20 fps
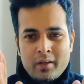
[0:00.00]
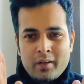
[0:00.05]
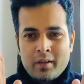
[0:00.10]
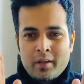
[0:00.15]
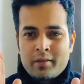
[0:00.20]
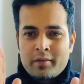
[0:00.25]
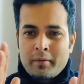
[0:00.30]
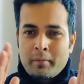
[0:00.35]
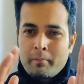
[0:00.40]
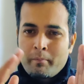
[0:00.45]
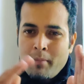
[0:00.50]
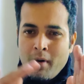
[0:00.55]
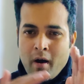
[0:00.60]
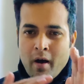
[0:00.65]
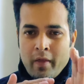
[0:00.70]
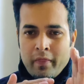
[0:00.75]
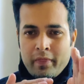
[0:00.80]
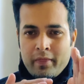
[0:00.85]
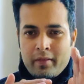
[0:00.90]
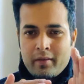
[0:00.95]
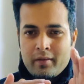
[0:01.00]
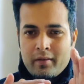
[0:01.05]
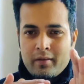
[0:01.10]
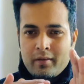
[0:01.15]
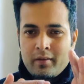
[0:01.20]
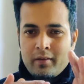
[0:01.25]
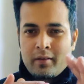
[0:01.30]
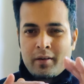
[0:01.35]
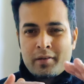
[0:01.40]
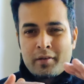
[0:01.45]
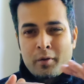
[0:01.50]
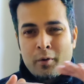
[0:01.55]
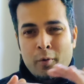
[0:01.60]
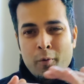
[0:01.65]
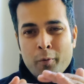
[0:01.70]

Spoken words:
There is a path, there is a